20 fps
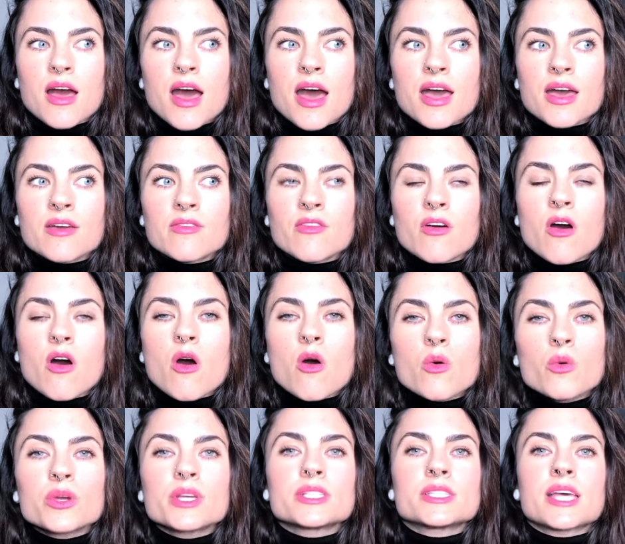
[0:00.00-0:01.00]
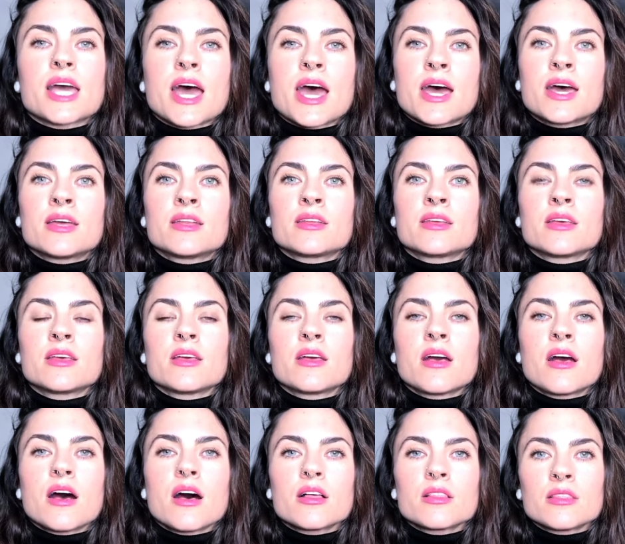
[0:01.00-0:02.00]
I've always had
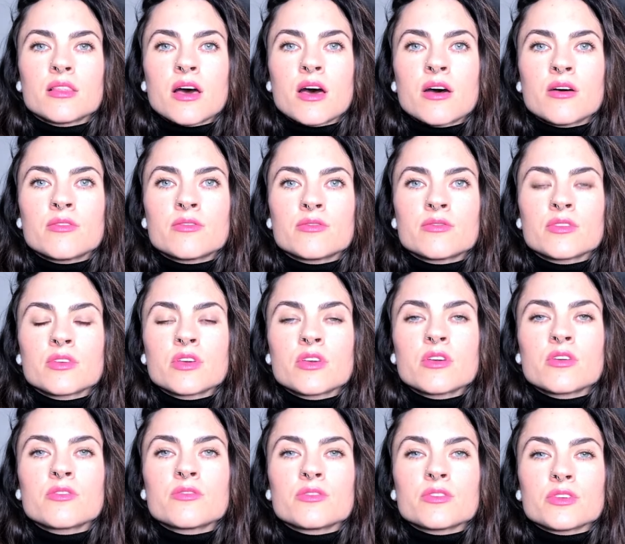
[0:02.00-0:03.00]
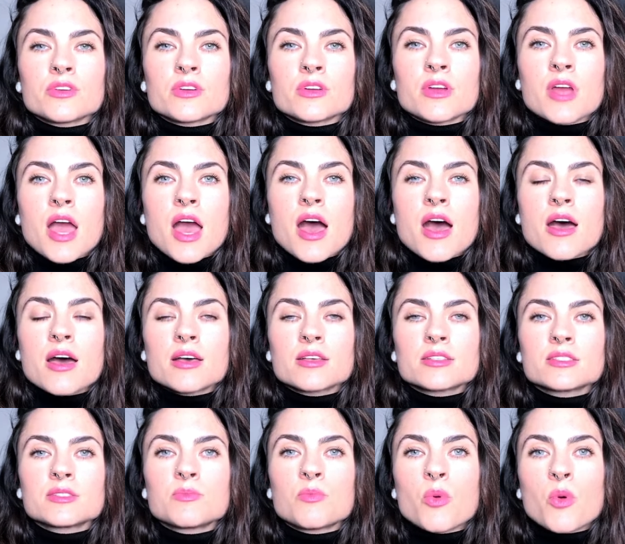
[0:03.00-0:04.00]
a love for uh,
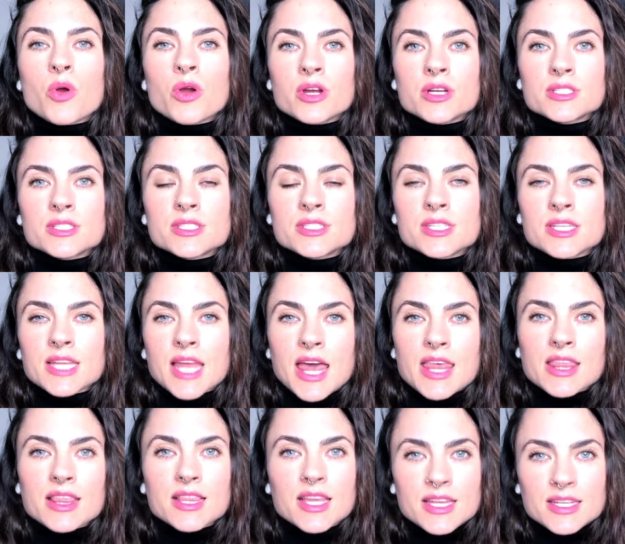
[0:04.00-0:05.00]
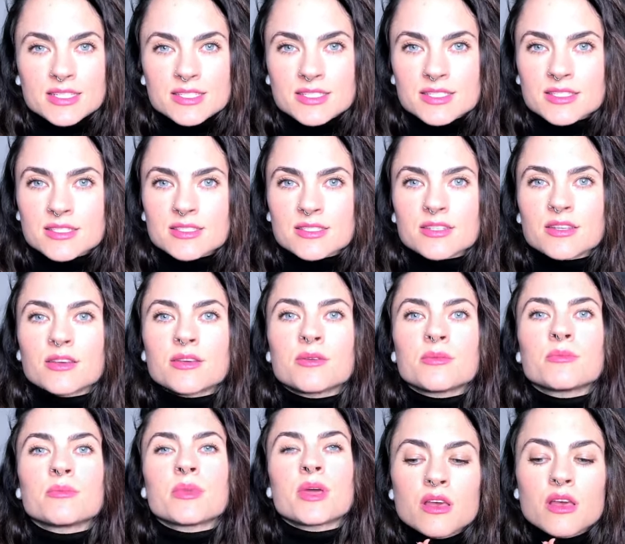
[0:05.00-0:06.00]
sports and athleticism.
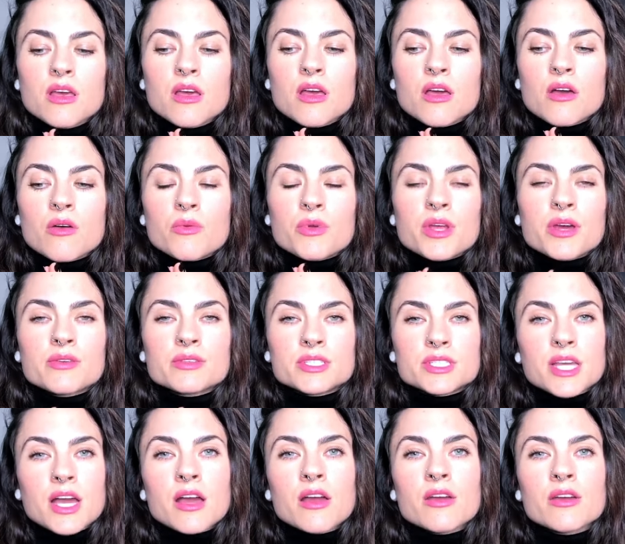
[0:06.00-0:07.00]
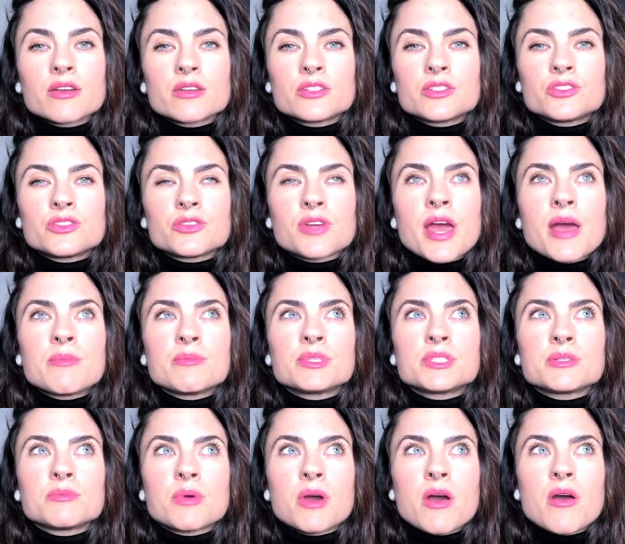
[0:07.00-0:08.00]
When I was younger,
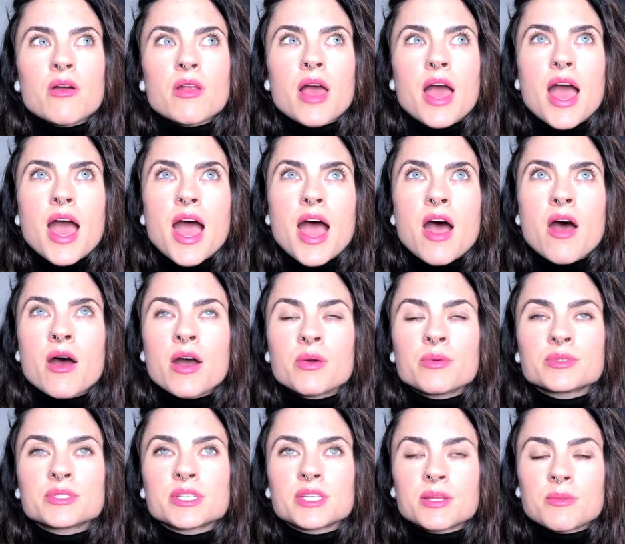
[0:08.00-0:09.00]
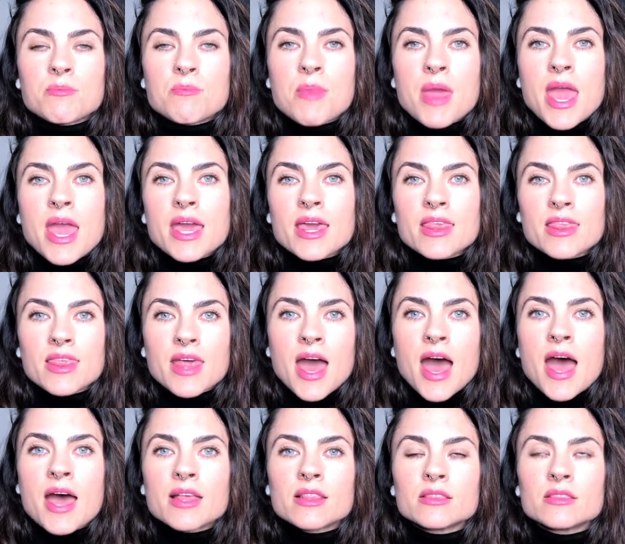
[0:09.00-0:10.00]
dreamt about how I was gonna make
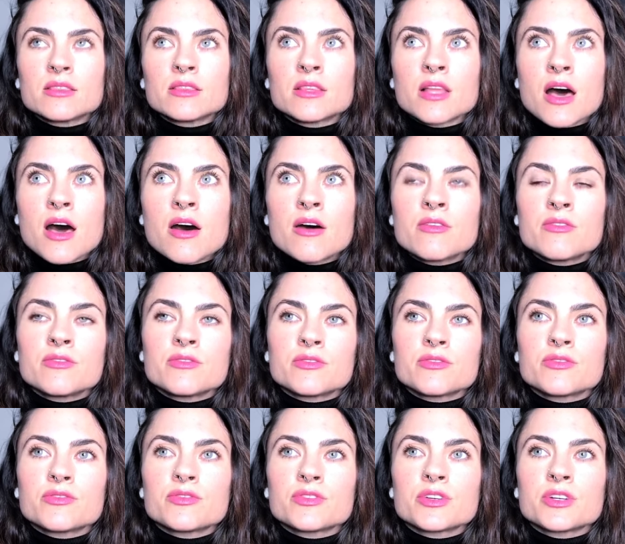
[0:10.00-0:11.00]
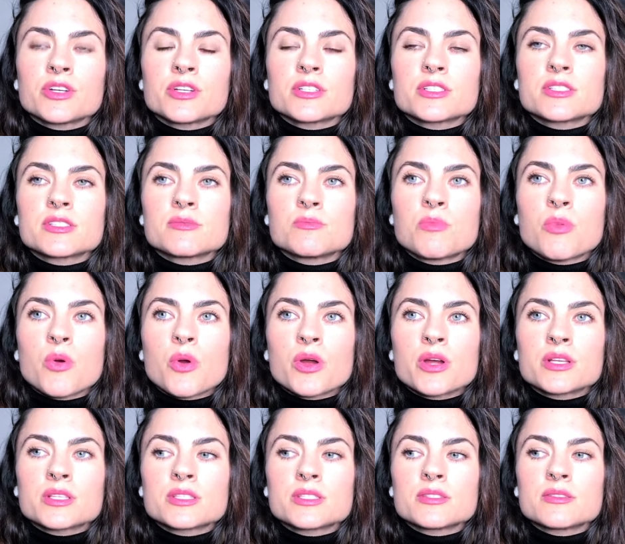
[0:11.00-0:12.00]
that love for
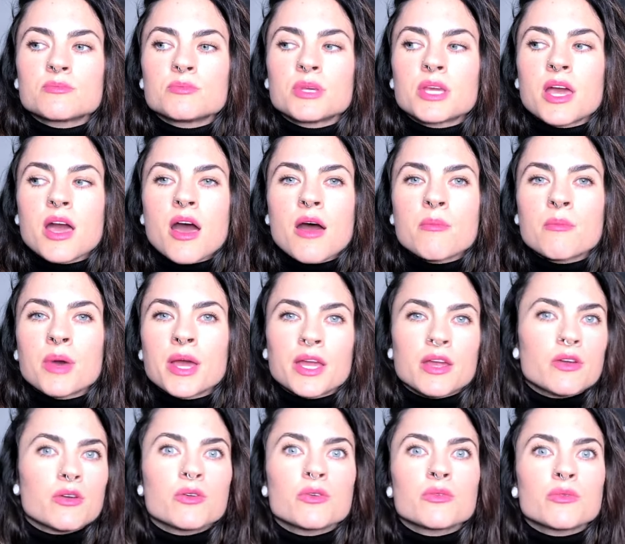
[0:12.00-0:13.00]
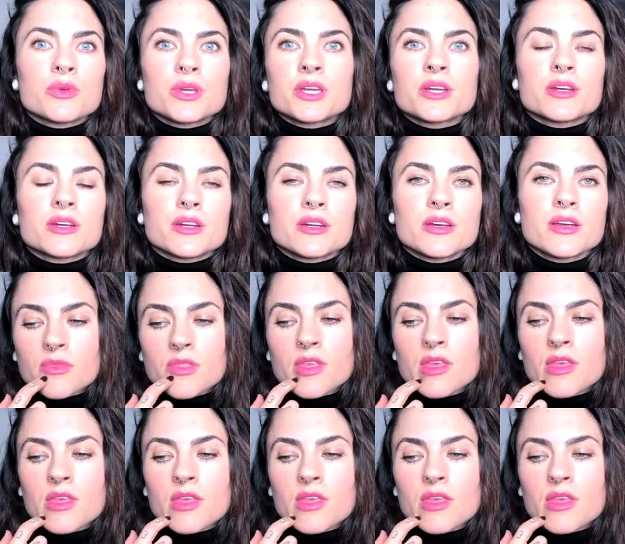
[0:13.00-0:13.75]
sports become my career.